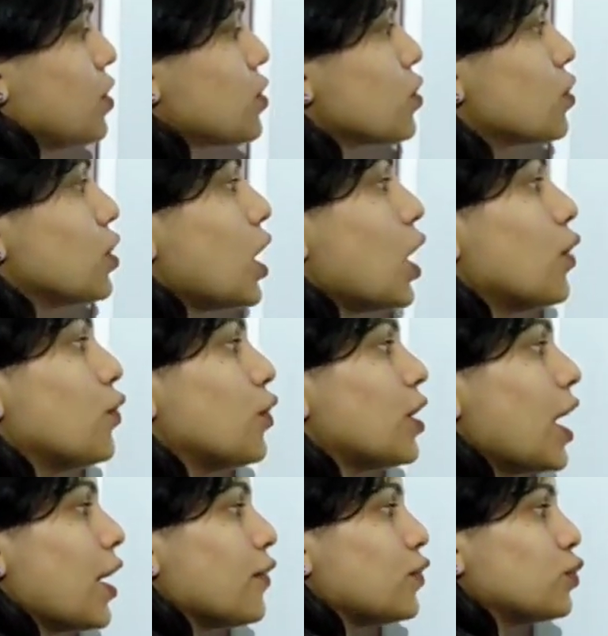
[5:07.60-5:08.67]
So now for
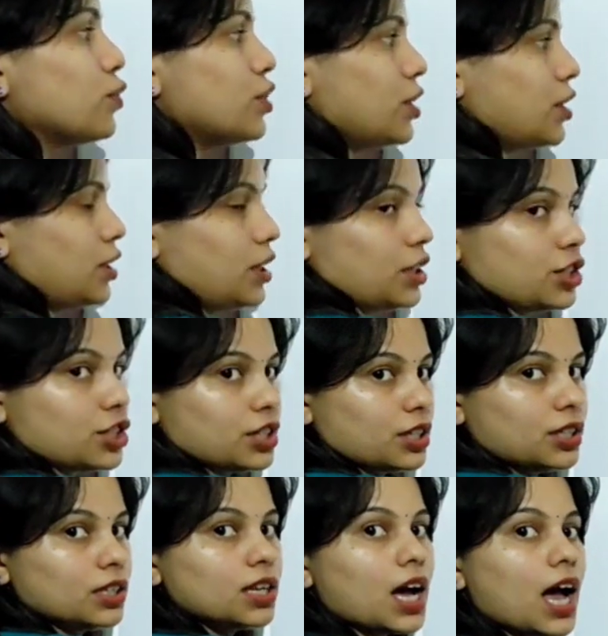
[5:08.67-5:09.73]
F2
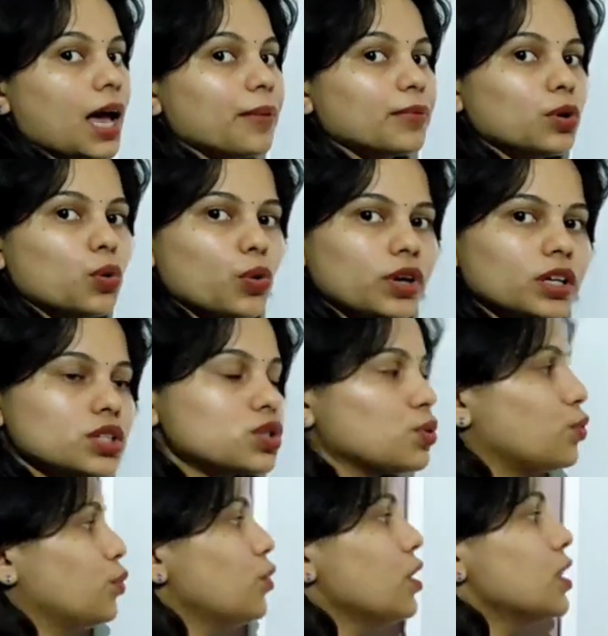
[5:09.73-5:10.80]
generation, I am going
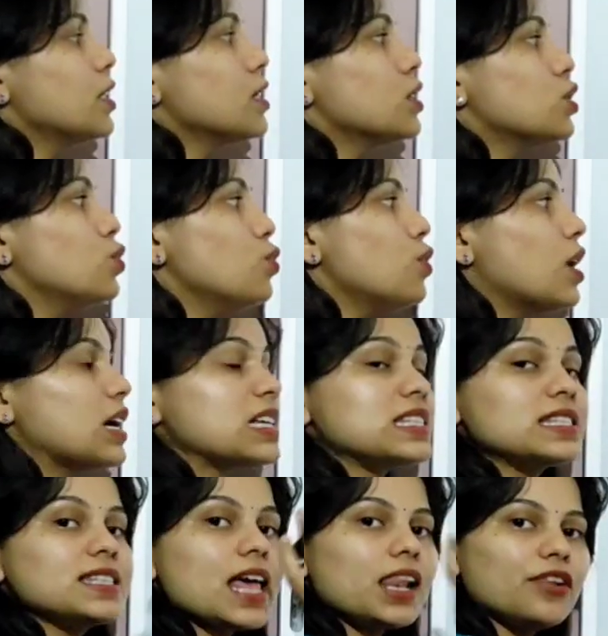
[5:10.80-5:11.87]
to do a
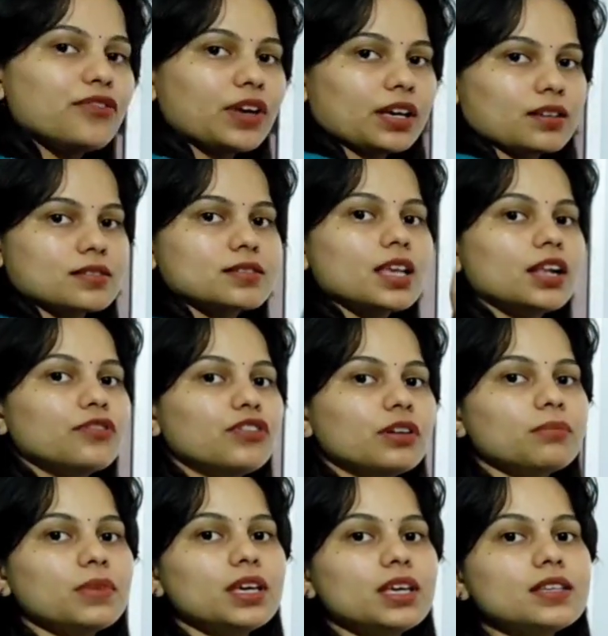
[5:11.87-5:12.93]
selfing.
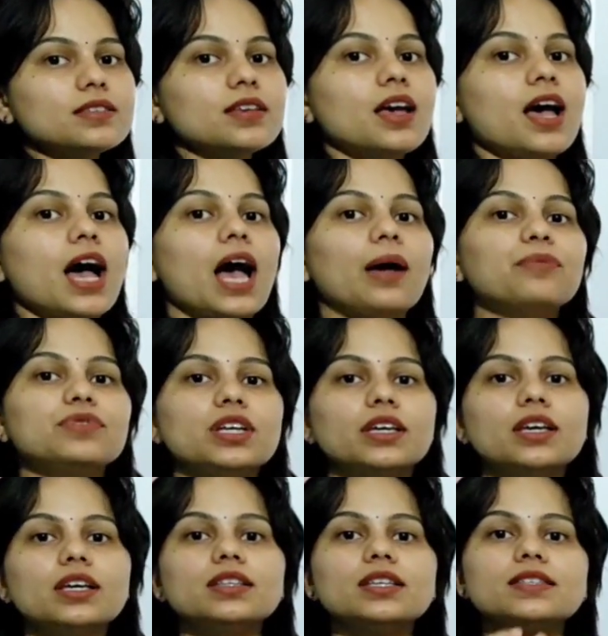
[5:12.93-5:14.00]
Selfing means I am
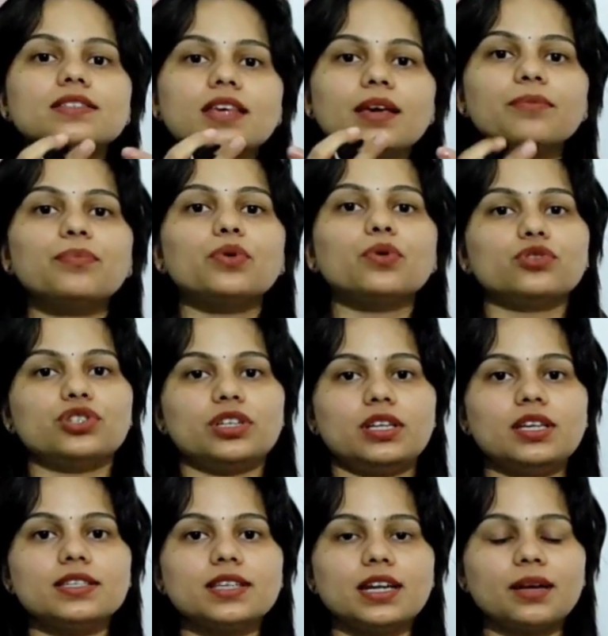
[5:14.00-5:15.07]
taking the same
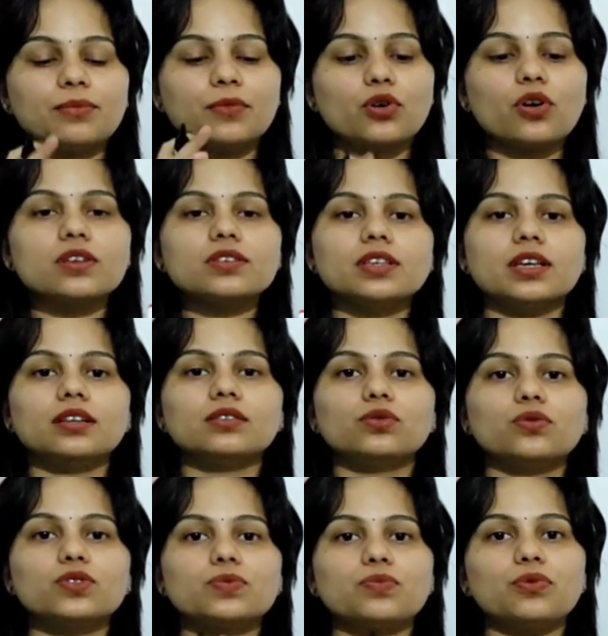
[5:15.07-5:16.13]
progenies and I am crossing
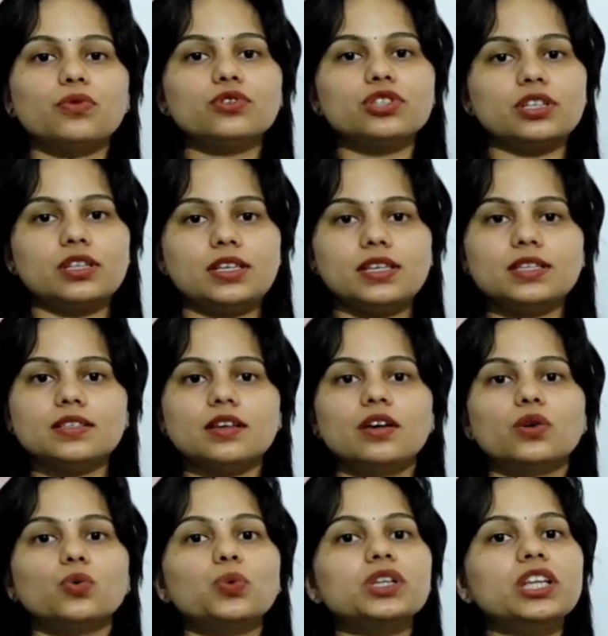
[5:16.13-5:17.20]
those progenies
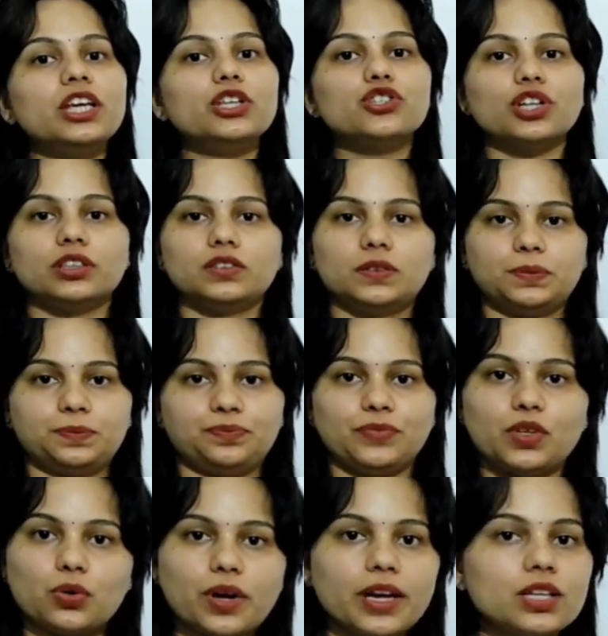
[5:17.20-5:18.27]
with each other,
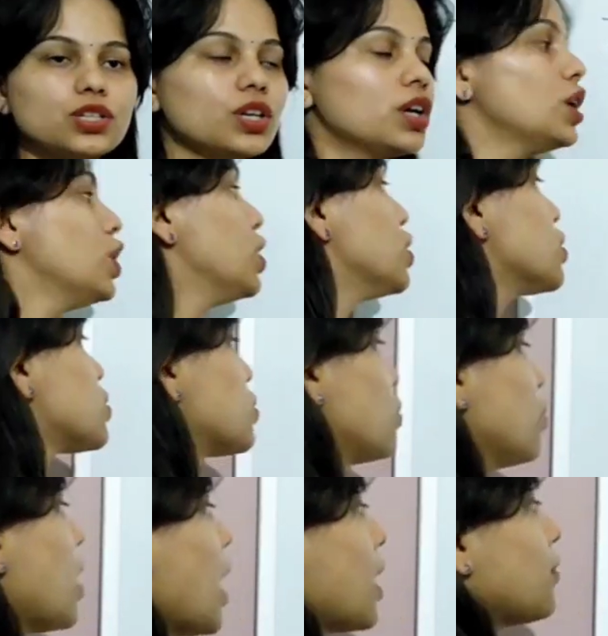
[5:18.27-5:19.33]
right?
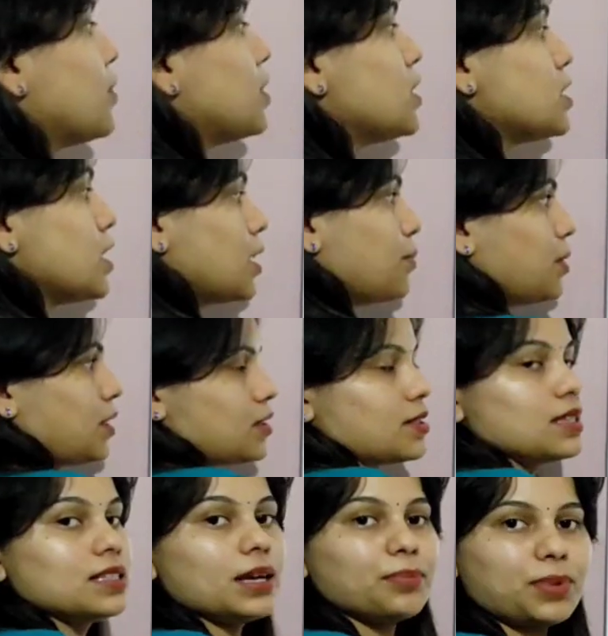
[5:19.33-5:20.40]
So I will take, because
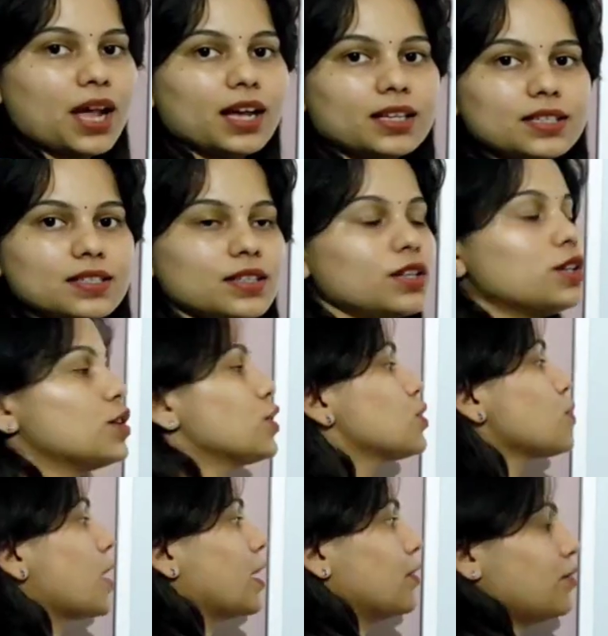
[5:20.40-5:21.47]
these are plants,
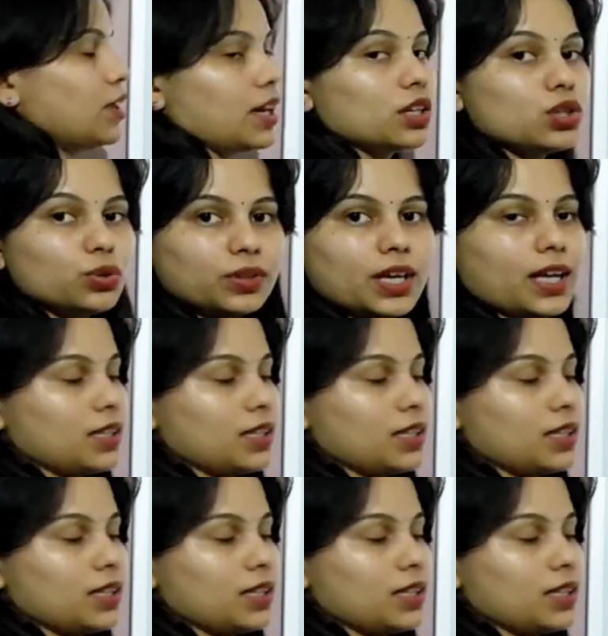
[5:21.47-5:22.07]
so we can do